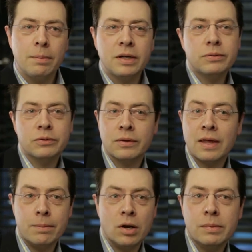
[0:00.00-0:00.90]
Because it was at
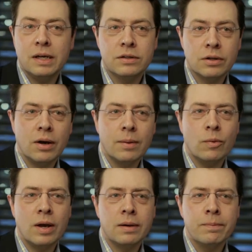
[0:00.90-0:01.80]
that moment in time
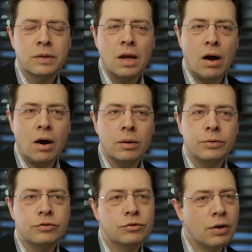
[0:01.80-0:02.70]
when I
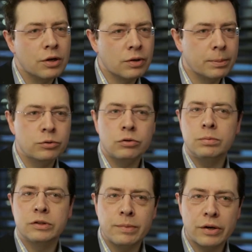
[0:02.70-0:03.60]
was trying to
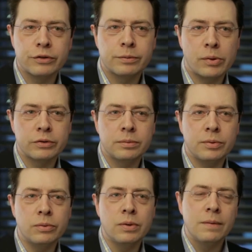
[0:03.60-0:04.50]
absorb as much as
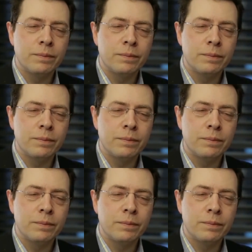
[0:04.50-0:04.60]
possible.